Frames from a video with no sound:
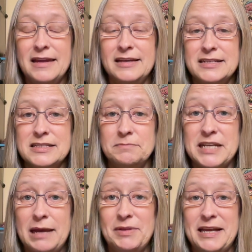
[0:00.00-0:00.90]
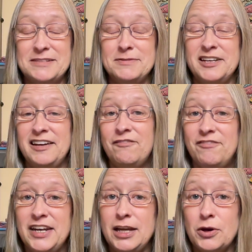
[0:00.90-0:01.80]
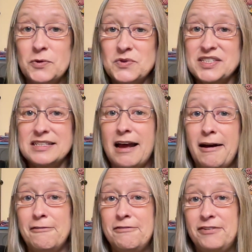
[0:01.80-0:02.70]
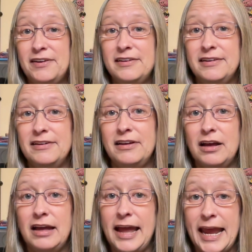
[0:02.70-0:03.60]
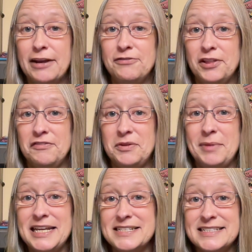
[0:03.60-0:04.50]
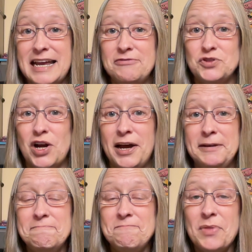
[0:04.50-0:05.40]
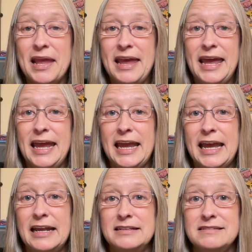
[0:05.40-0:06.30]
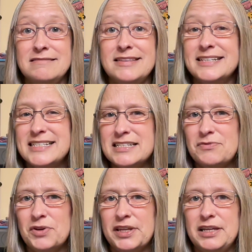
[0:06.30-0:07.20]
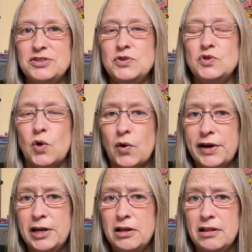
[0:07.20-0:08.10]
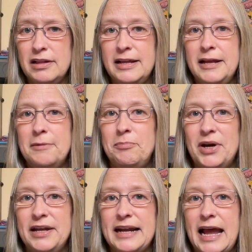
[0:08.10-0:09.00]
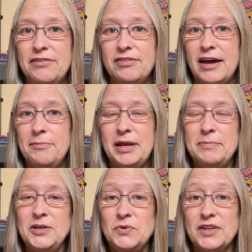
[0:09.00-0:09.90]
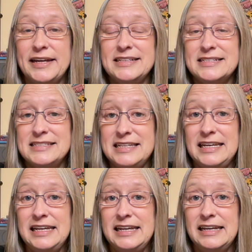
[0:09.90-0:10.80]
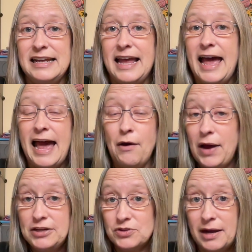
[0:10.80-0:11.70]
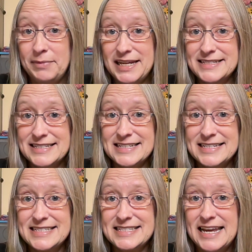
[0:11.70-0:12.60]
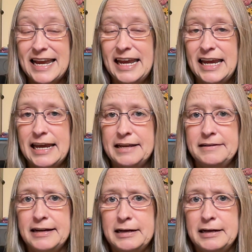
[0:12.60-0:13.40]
some time lapse videos of a handful of the mazes I've drawn. And this isn't really a tutorial, but I thought maybe you'd like to see how I draw mazes. And